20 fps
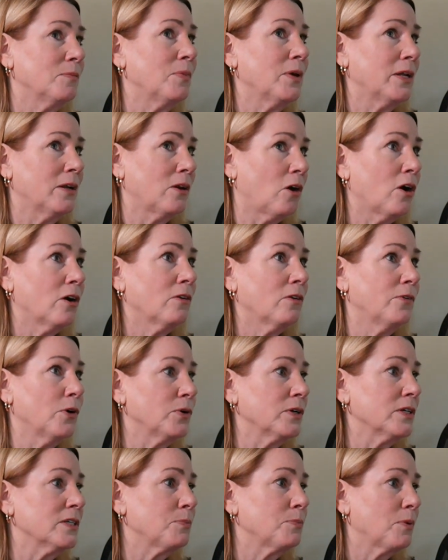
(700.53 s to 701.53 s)
But our
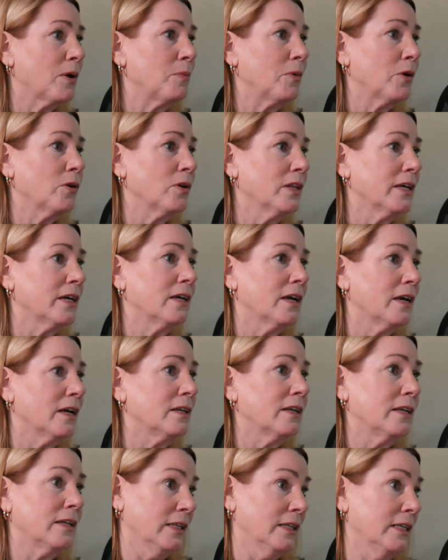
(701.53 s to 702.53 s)
focus primarily,
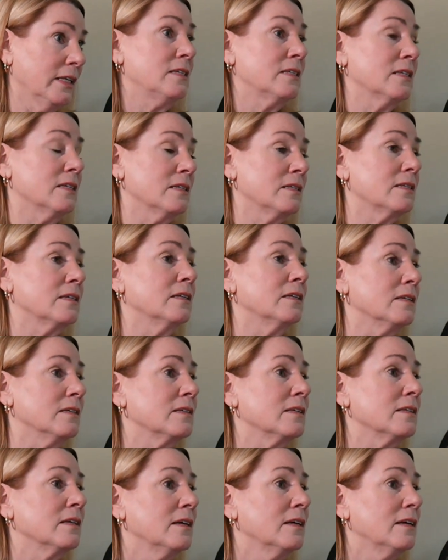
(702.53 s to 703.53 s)
and Lisa's,
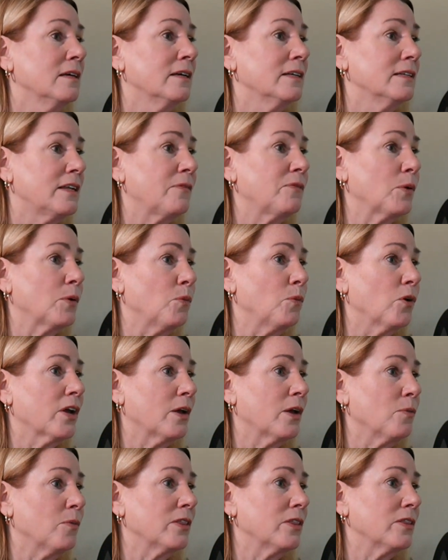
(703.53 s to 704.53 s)
is definitely
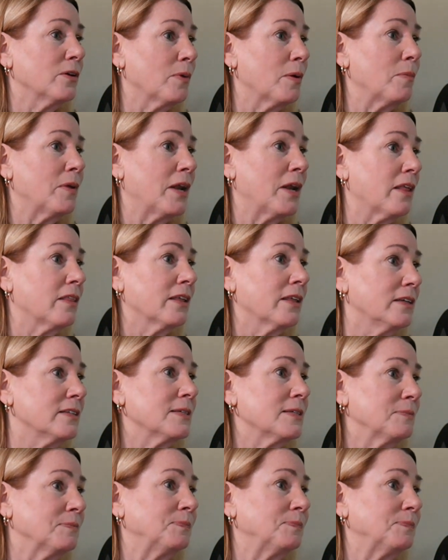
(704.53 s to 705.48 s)
working with the women athletes.